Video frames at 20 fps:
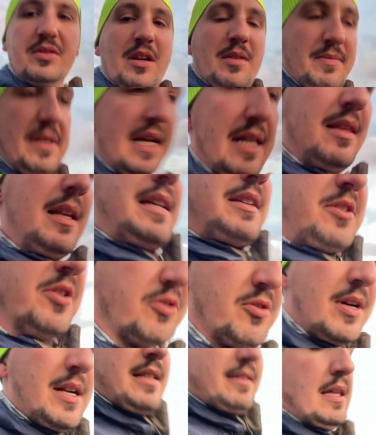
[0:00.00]
up that leg
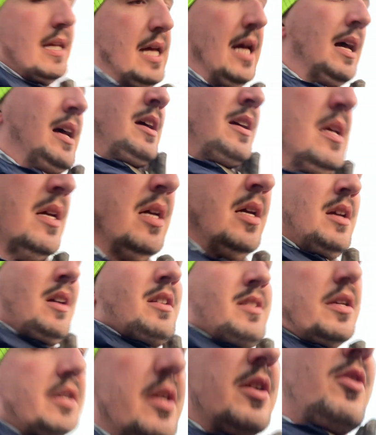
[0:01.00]
strength.
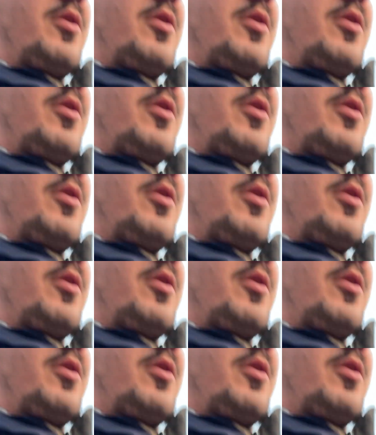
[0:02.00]
You know,